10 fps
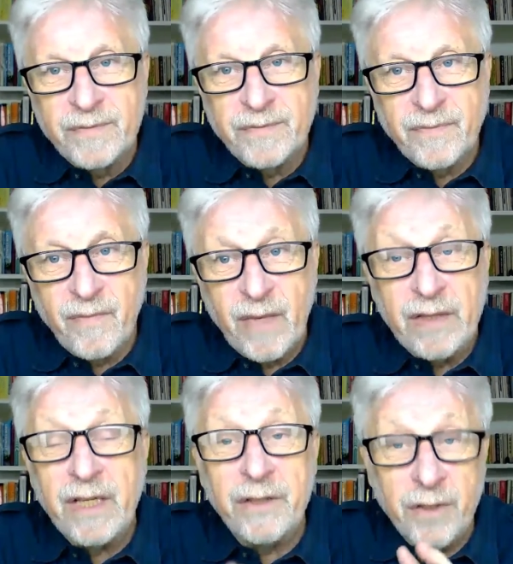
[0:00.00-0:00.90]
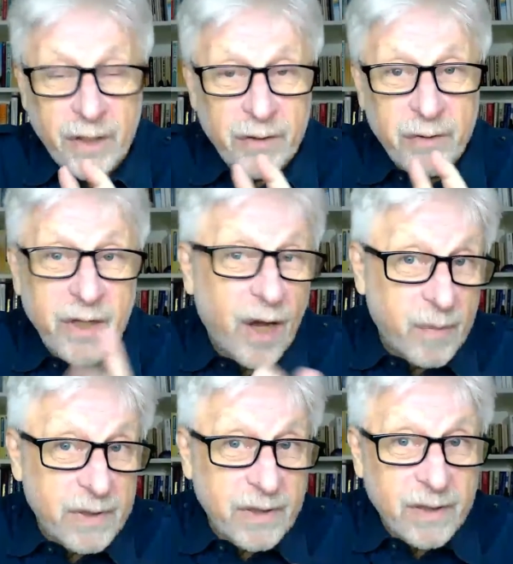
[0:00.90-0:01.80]
more acidic.
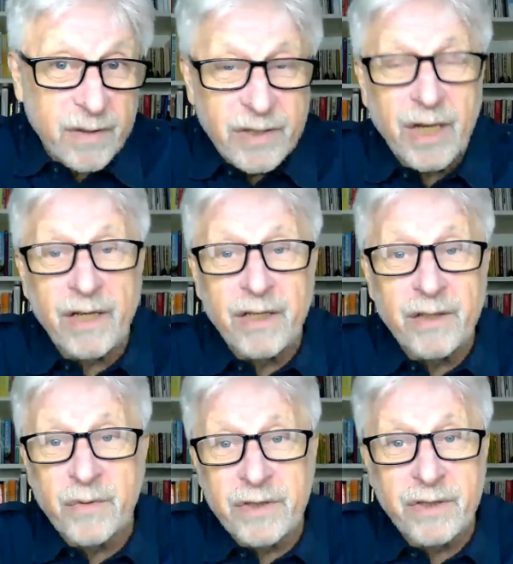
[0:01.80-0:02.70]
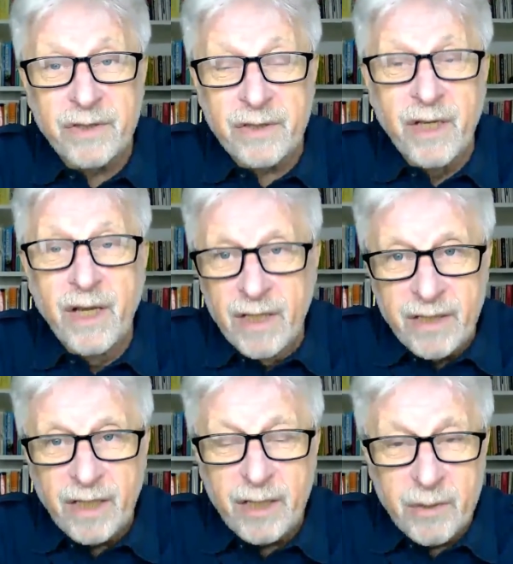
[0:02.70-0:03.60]
And then you can do the opposite
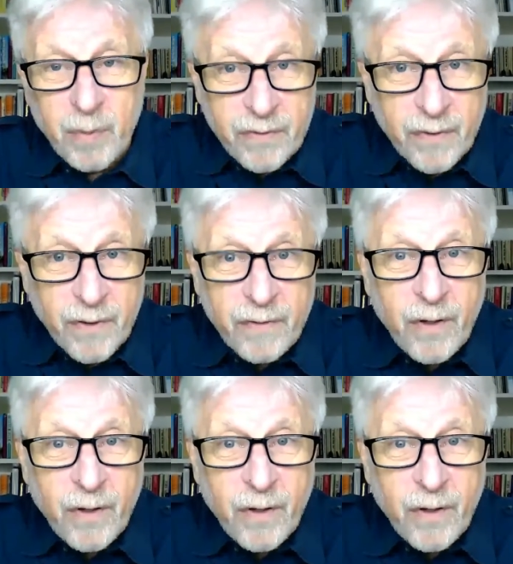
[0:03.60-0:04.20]
challenge, which is